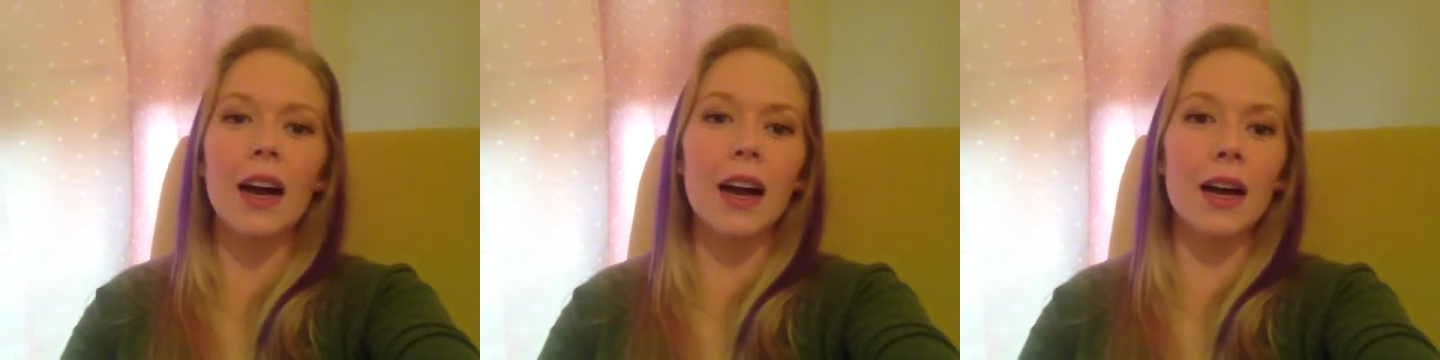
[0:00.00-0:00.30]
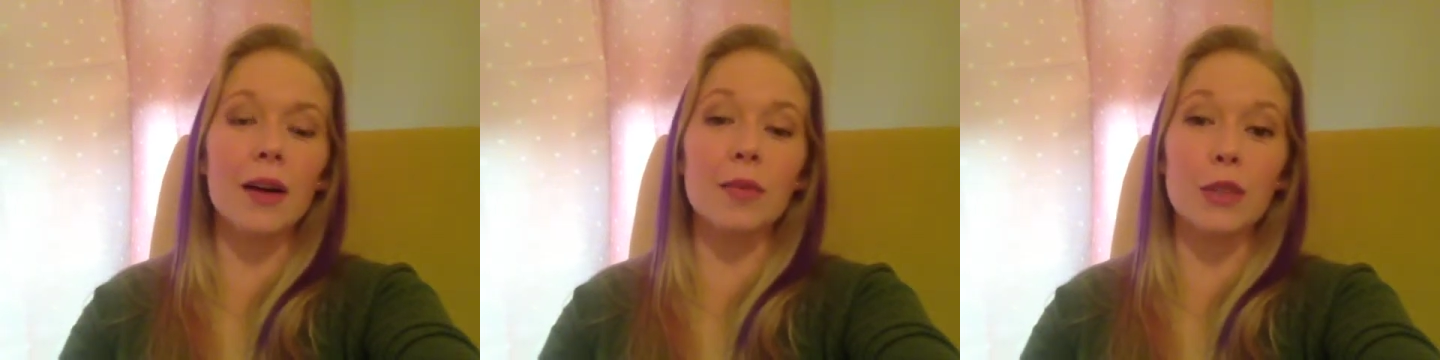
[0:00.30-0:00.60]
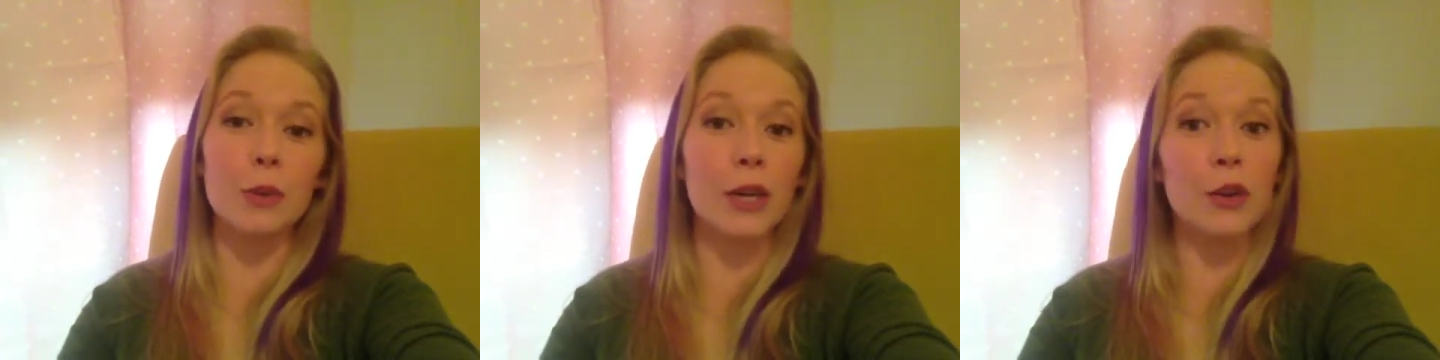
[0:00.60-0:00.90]

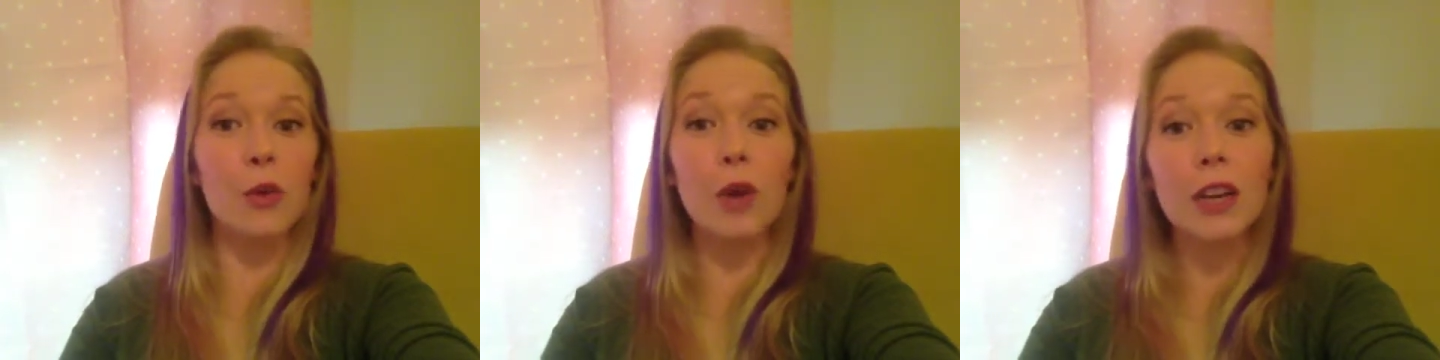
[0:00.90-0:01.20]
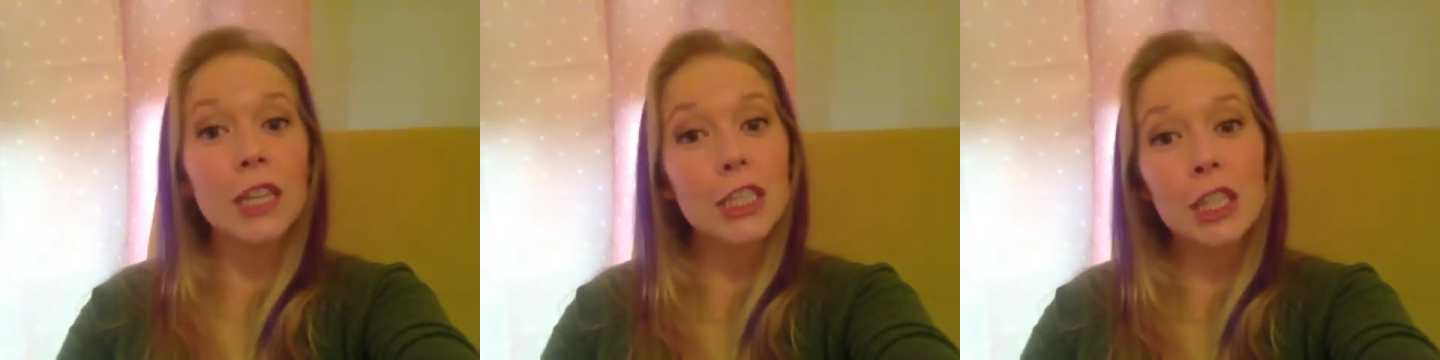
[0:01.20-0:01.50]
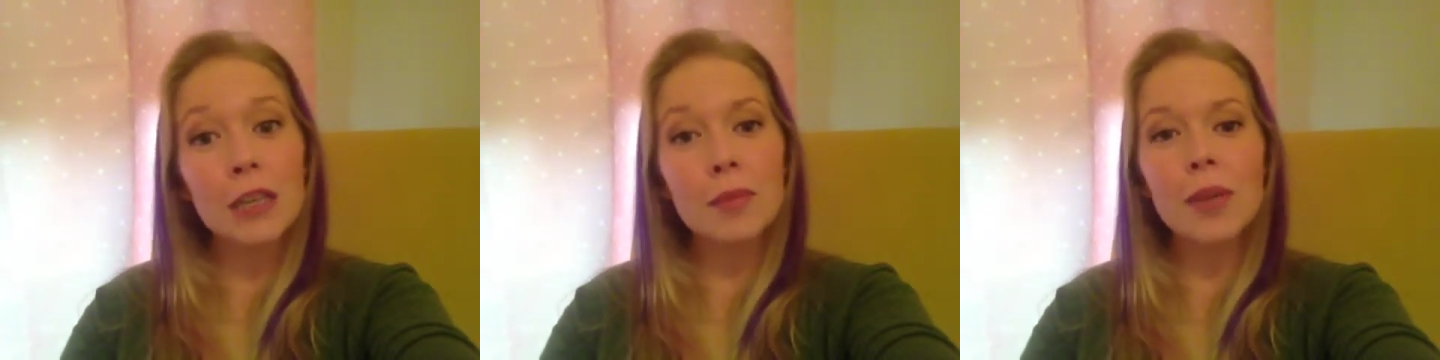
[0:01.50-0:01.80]
That's why I don't work in a
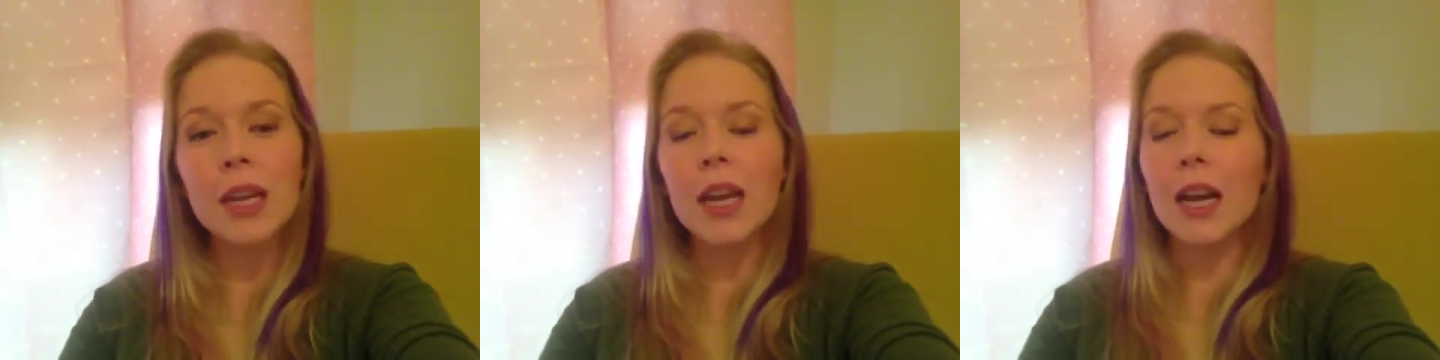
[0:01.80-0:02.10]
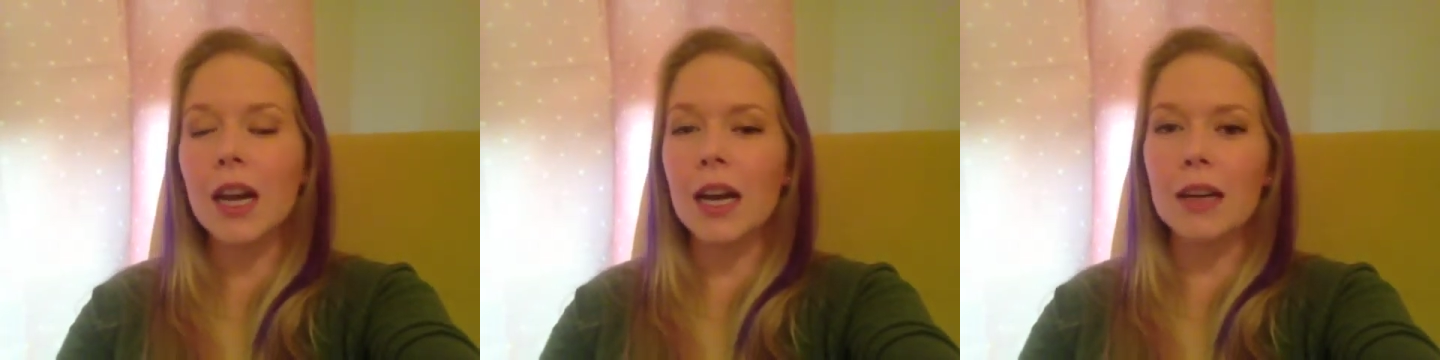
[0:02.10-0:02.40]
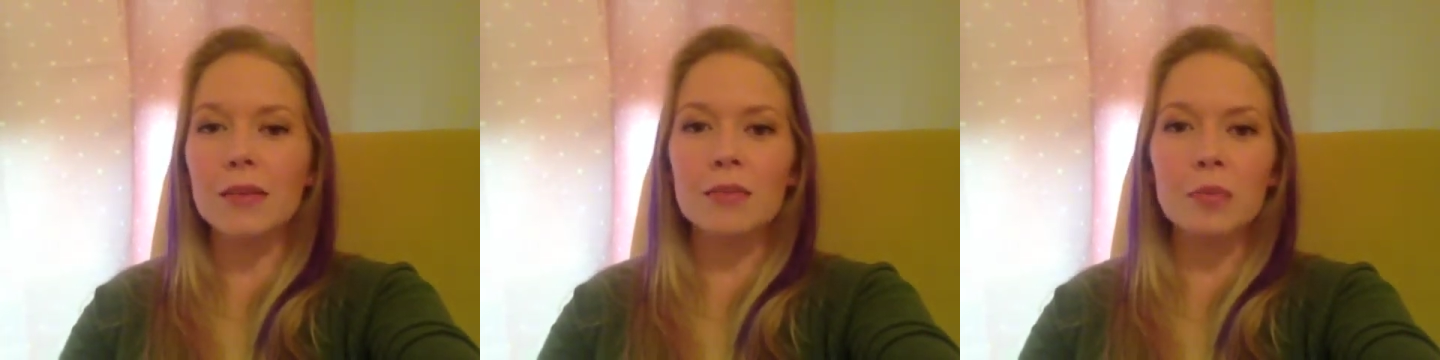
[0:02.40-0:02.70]
gym,
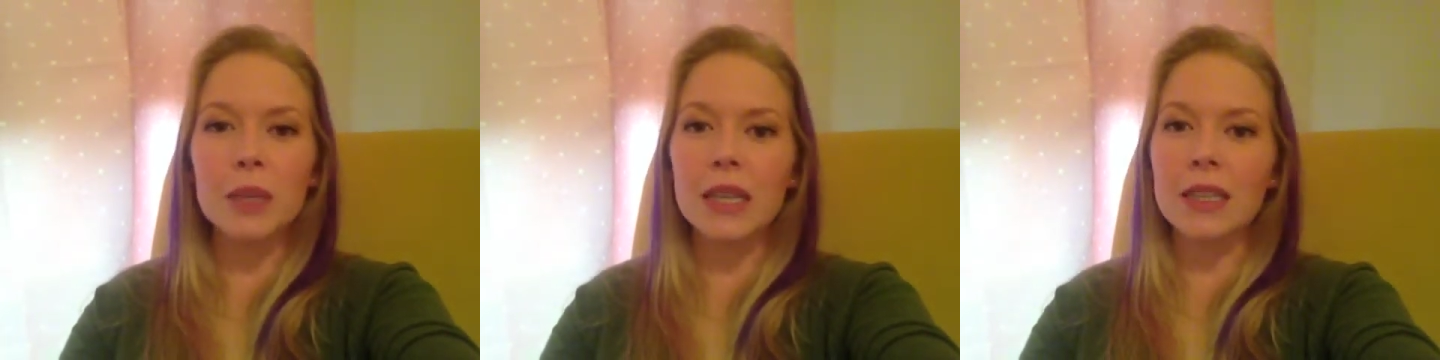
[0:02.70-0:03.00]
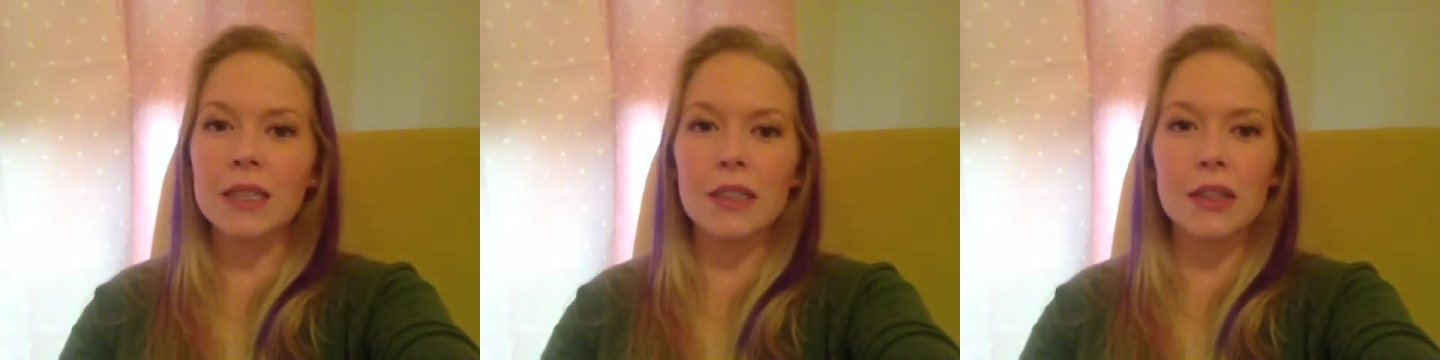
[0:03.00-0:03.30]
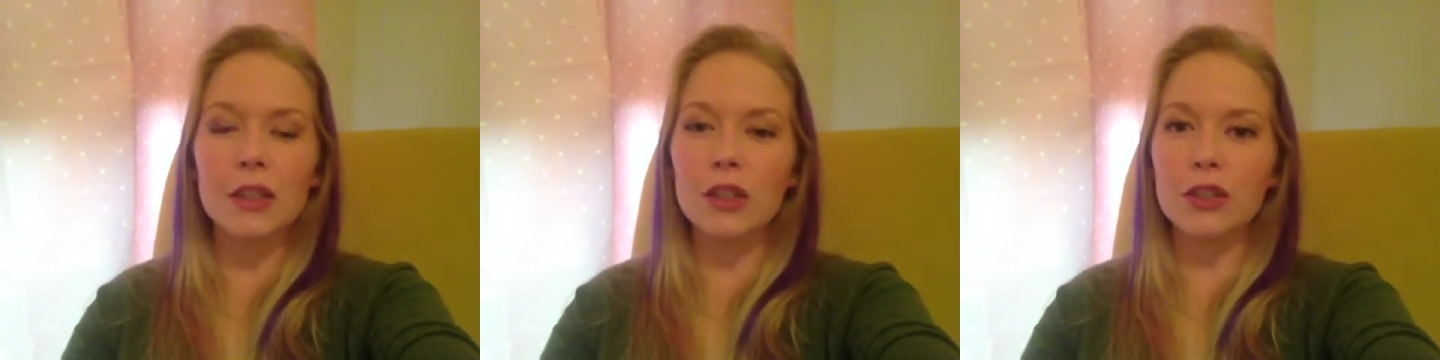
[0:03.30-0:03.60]
because
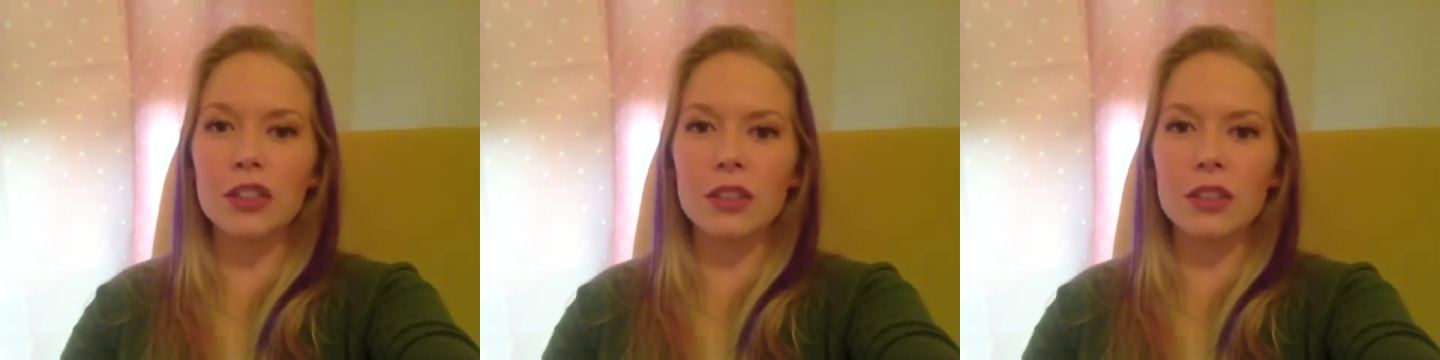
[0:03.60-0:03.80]
they're